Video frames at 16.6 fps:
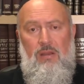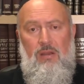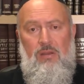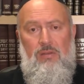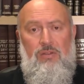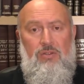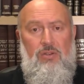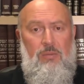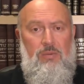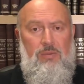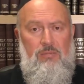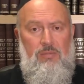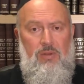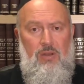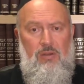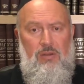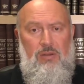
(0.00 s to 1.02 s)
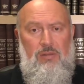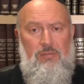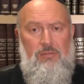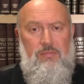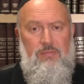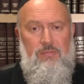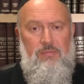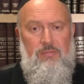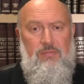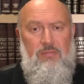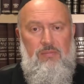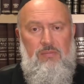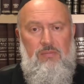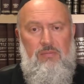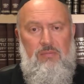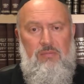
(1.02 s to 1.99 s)
on the chopping block,
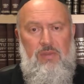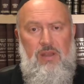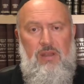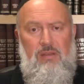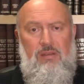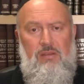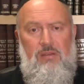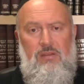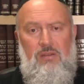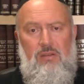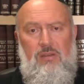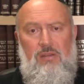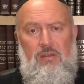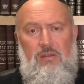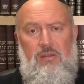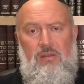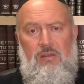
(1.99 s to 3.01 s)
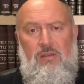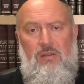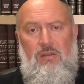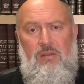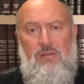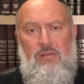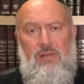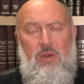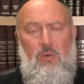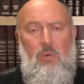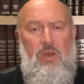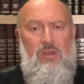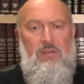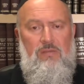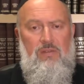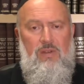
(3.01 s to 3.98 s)
that their
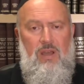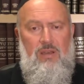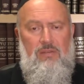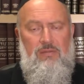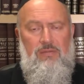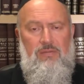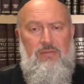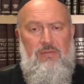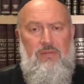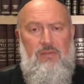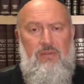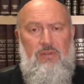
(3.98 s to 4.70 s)
way of life,